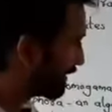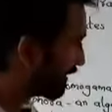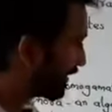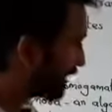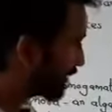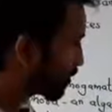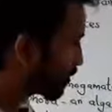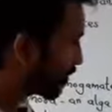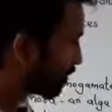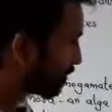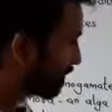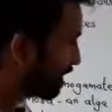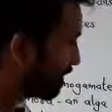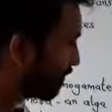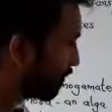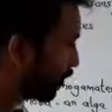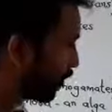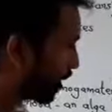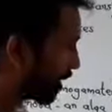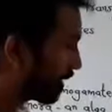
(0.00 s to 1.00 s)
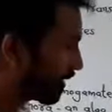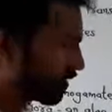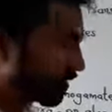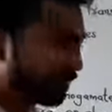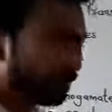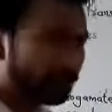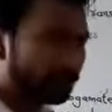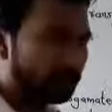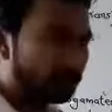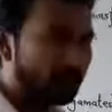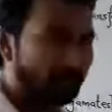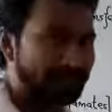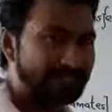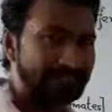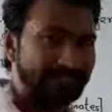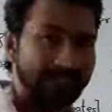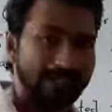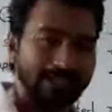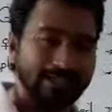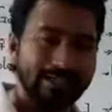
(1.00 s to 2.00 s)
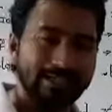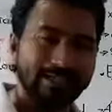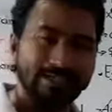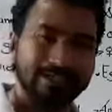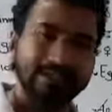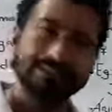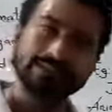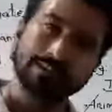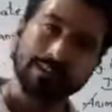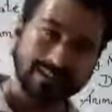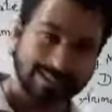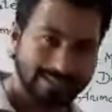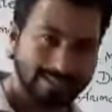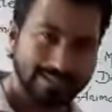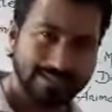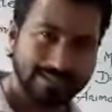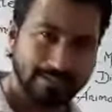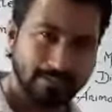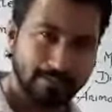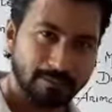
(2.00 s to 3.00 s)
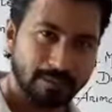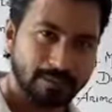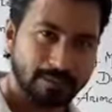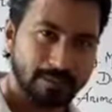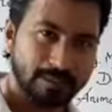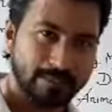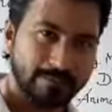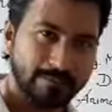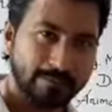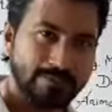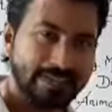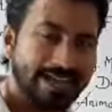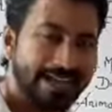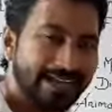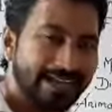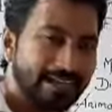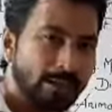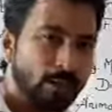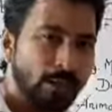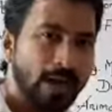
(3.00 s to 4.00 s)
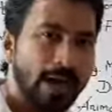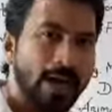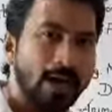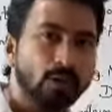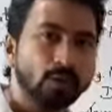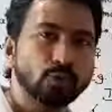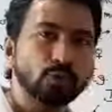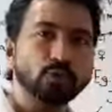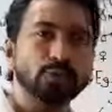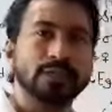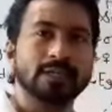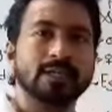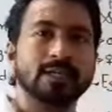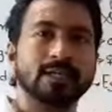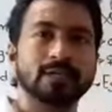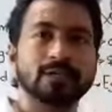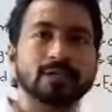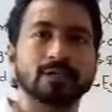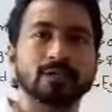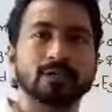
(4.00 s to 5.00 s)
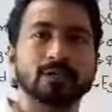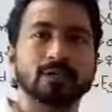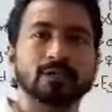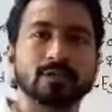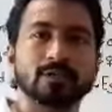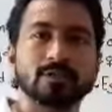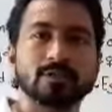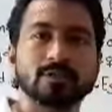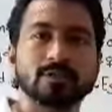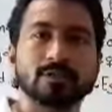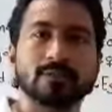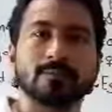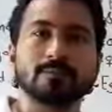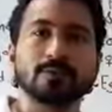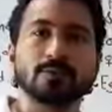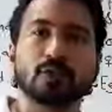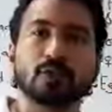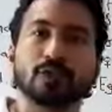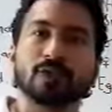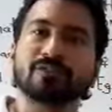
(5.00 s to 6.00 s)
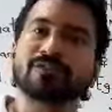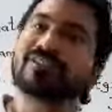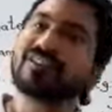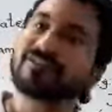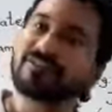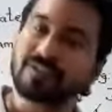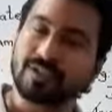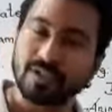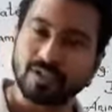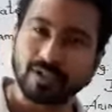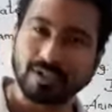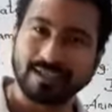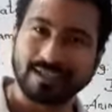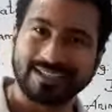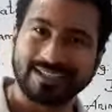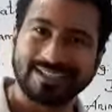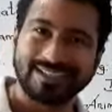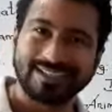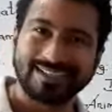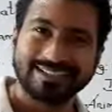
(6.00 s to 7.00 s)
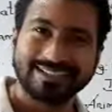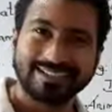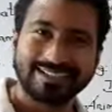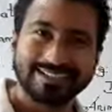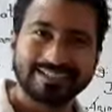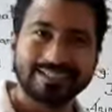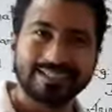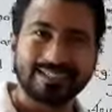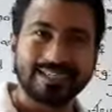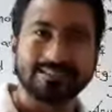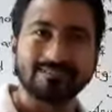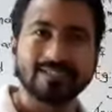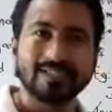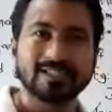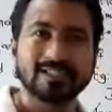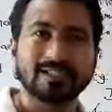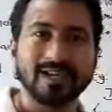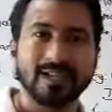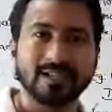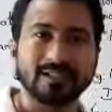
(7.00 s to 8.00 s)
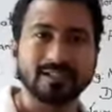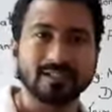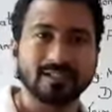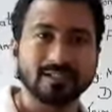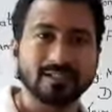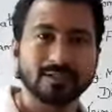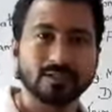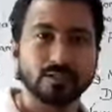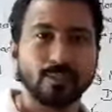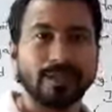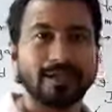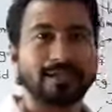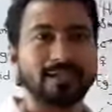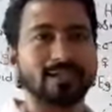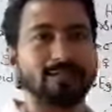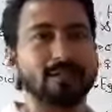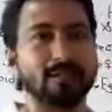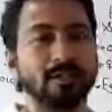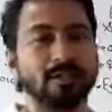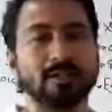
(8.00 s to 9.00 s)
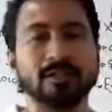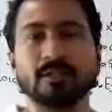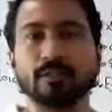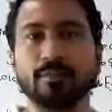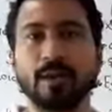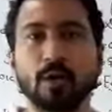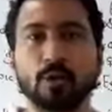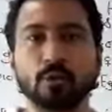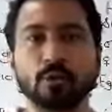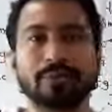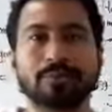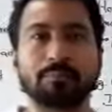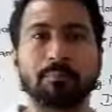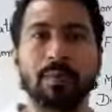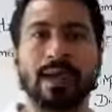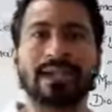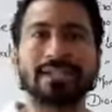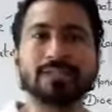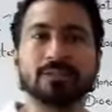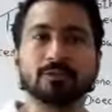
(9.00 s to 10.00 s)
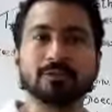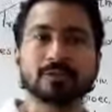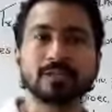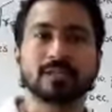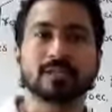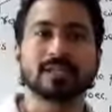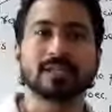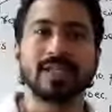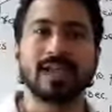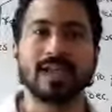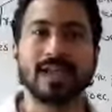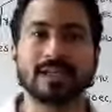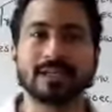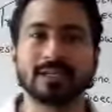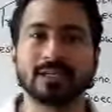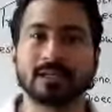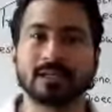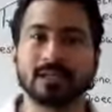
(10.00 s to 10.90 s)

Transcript: in case of diploid, humans are the best examples. Now how do they undergo some sort of division? In the 11th standard, you might have learnt about mitosis and